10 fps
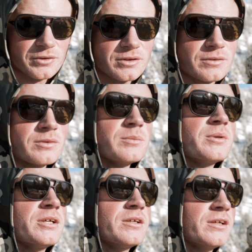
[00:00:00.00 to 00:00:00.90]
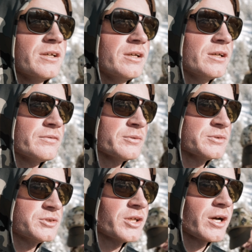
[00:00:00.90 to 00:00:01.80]
than it would be if it
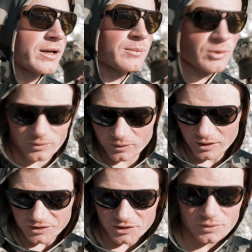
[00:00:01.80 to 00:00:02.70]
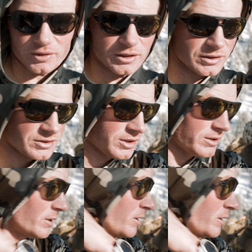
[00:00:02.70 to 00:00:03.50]
was dry, but we're not slowed down a ton.